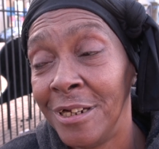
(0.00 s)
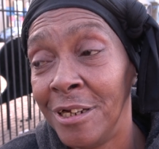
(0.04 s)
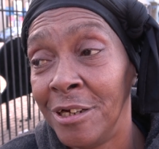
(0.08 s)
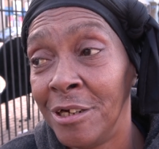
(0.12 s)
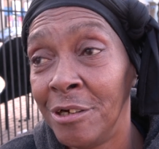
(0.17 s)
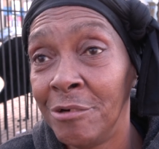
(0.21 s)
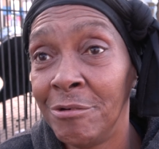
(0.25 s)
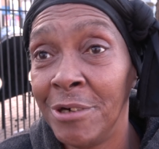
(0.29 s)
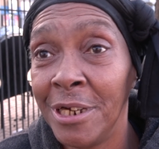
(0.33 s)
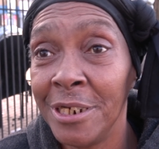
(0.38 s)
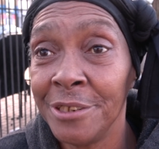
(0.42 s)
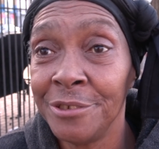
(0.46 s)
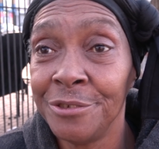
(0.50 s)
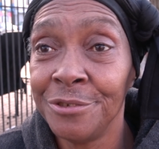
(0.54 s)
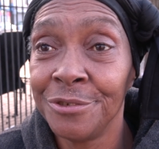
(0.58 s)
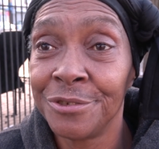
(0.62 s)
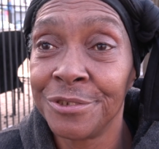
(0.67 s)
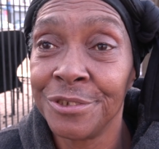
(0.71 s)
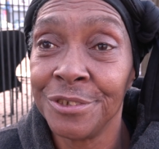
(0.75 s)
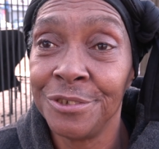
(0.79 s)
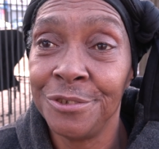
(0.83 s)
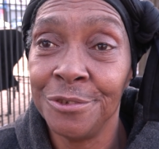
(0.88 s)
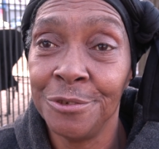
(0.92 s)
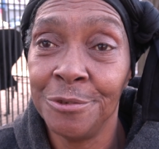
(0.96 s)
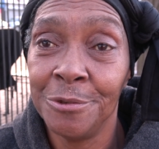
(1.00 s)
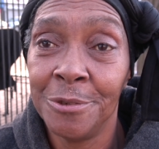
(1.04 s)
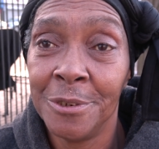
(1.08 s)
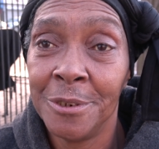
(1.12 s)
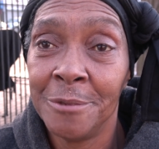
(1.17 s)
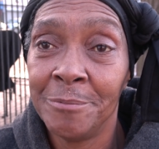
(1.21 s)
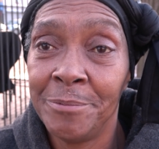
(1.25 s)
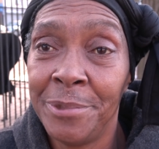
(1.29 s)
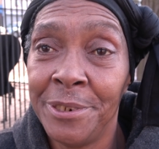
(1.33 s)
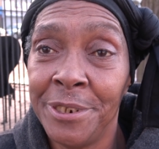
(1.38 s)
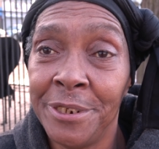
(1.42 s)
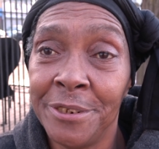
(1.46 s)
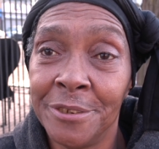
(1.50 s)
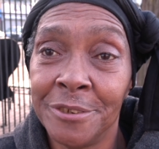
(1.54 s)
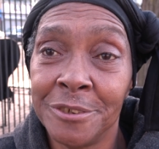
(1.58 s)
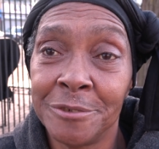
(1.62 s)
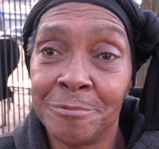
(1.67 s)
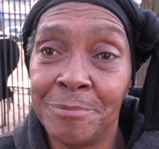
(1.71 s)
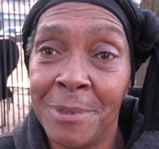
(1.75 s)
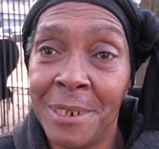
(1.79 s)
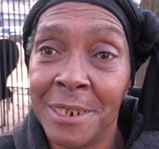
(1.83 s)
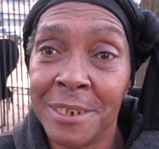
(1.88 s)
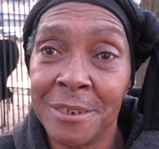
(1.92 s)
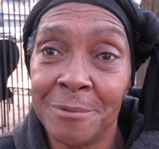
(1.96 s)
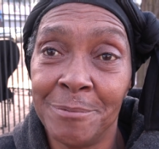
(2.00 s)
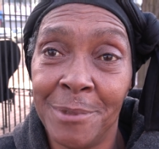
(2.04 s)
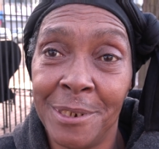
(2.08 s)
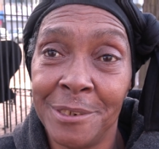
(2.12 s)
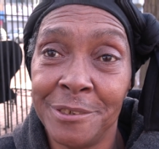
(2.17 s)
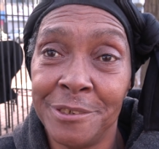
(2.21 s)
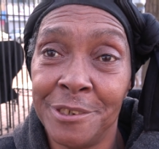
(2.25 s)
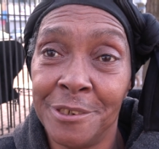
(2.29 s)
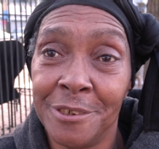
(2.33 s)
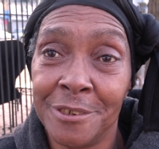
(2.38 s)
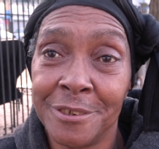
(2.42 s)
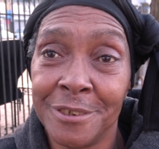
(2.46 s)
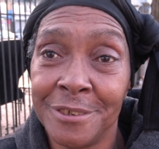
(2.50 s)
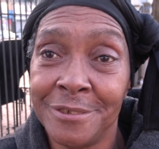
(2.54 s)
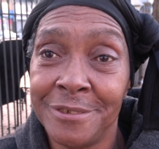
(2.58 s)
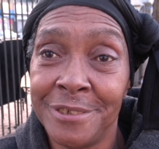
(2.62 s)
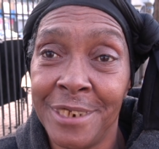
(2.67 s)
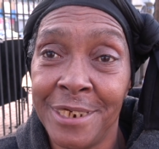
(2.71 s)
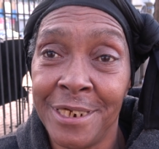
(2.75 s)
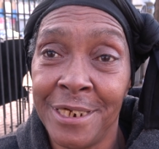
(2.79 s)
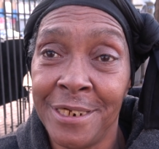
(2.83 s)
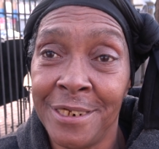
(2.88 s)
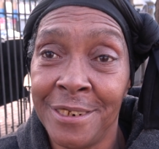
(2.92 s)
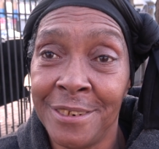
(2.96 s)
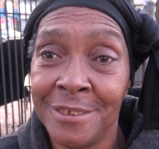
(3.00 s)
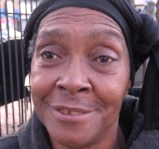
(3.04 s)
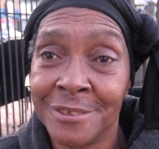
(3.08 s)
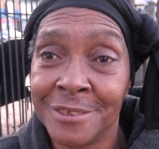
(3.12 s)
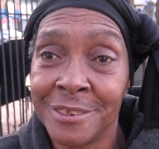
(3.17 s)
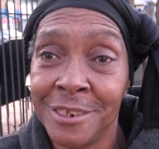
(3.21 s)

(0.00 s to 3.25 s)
Oh, I used to do pills back in my younger days,